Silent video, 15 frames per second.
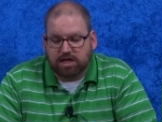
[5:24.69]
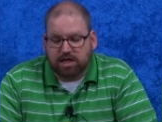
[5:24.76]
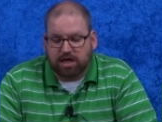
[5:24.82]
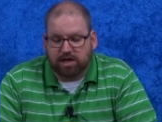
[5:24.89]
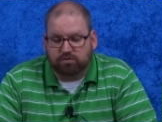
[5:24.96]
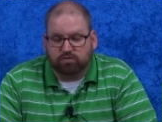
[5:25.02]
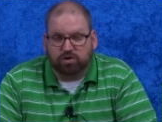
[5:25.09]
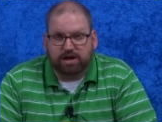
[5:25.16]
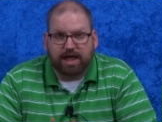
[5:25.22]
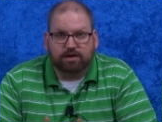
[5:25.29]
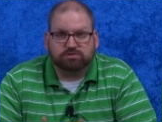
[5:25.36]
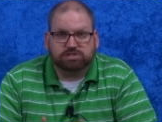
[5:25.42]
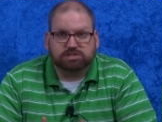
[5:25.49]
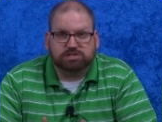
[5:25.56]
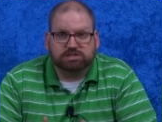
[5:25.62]
and
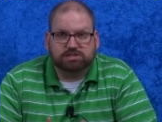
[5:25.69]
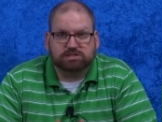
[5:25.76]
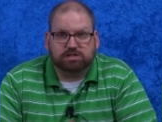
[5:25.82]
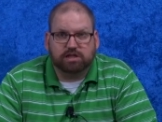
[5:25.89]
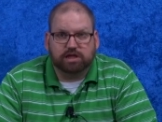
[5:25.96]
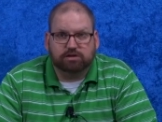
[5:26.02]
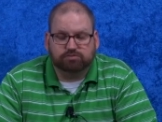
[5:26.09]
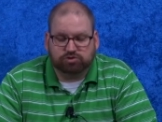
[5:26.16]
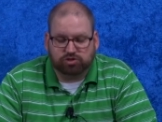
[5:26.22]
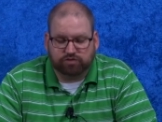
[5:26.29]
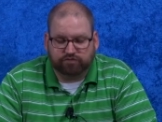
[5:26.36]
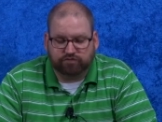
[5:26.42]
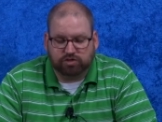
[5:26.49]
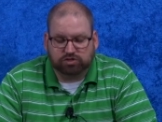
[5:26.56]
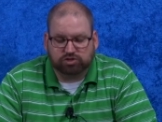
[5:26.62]
renounces his claim to the
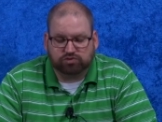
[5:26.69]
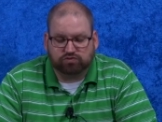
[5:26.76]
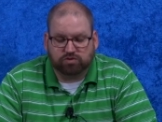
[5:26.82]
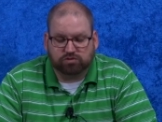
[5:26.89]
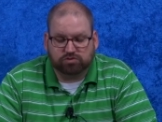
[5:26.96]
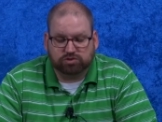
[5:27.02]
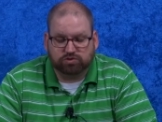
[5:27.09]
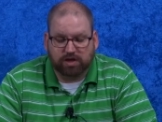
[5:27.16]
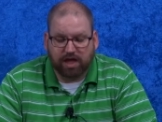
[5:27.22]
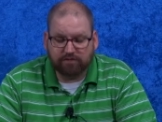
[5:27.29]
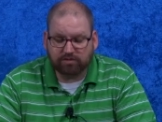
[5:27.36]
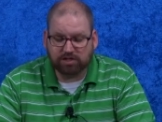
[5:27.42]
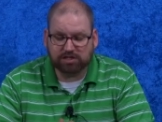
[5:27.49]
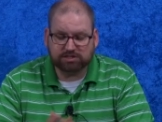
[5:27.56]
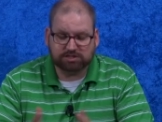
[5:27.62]
French throne. So
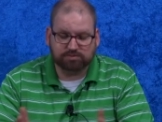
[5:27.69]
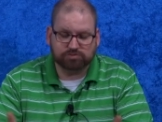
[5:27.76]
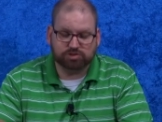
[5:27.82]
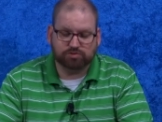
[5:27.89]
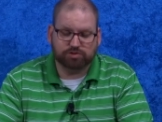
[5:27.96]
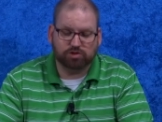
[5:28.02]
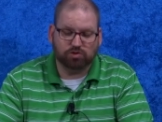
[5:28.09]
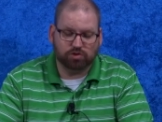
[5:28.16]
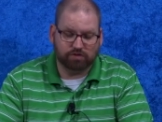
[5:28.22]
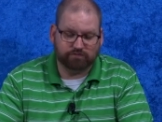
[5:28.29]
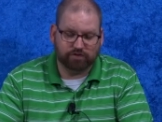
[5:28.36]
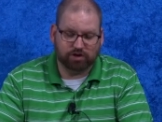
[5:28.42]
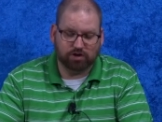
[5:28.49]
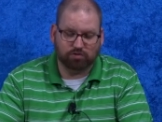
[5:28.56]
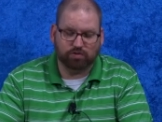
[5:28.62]
everything seems to be going
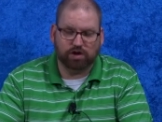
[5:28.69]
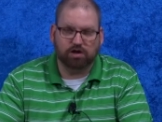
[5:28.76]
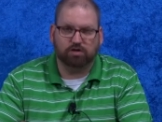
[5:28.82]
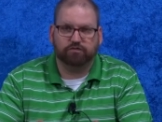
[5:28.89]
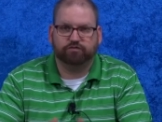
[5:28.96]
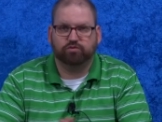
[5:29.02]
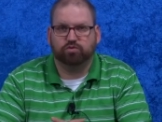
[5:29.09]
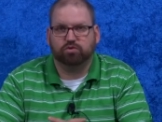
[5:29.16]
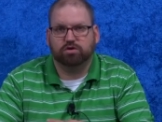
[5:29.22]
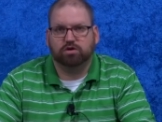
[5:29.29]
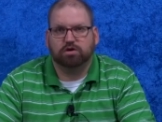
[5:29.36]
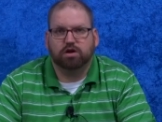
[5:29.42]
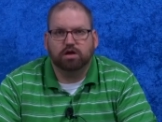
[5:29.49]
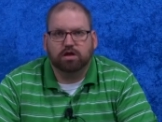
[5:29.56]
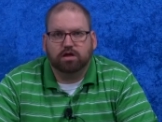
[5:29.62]
very well
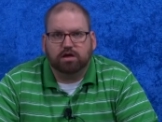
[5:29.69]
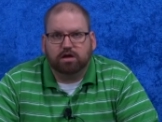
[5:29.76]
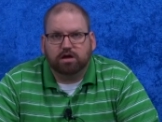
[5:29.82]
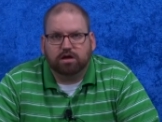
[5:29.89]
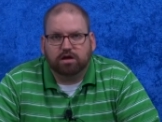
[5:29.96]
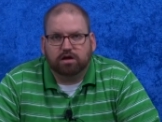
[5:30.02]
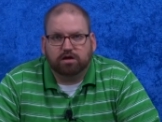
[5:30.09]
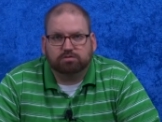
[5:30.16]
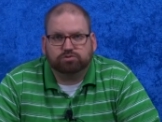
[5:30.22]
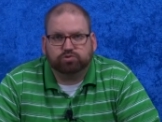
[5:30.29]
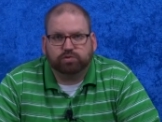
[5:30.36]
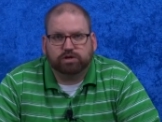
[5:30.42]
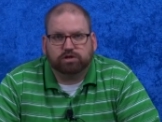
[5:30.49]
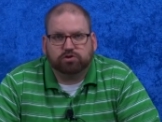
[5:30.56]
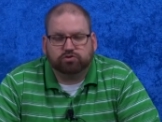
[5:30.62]
for
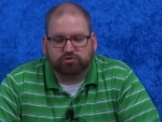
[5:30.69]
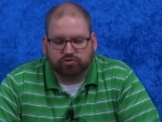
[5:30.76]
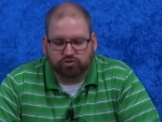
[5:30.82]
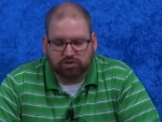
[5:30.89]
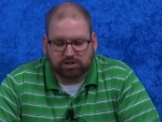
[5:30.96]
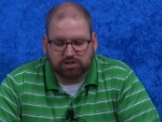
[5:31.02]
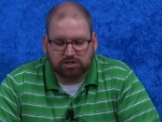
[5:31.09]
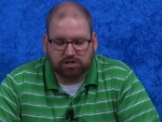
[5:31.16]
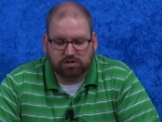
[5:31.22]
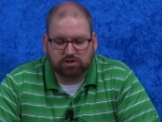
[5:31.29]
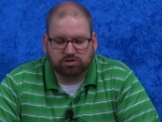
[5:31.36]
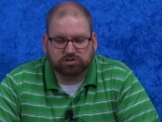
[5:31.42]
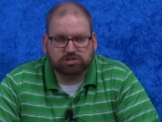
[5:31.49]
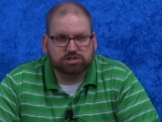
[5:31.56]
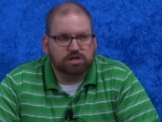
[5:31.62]
20 or 30
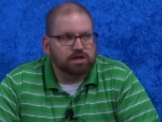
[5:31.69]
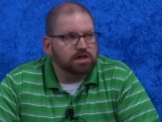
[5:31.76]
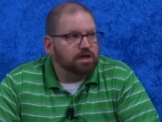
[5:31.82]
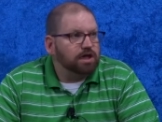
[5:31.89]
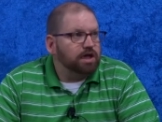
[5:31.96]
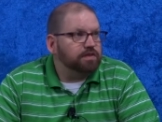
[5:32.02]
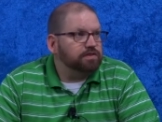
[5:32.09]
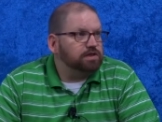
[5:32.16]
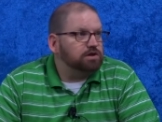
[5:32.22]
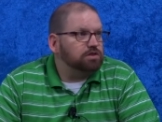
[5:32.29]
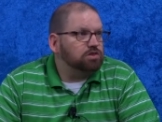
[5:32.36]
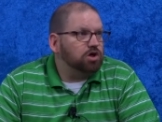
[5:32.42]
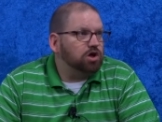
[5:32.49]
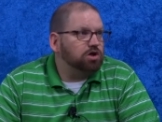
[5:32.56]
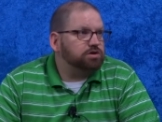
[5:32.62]
years, and then
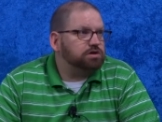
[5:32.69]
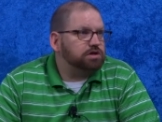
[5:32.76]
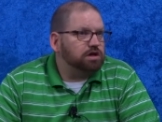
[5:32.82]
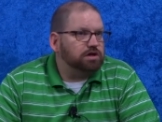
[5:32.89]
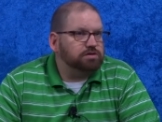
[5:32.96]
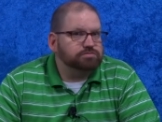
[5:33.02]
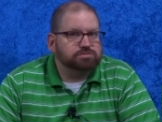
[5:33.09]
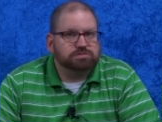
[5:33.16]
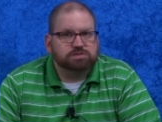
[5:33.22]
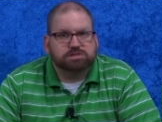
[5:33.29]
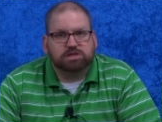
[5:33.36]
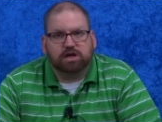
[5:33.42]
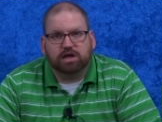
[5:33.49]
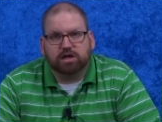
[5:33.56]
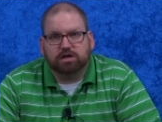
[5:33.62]
along
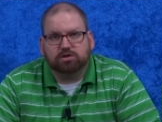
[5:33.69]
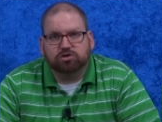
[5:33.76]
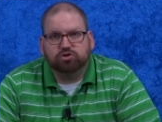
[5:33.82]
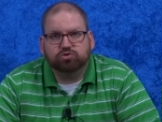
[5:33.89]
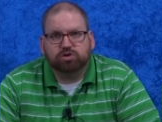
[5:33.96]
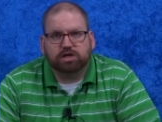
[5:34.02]
comes a new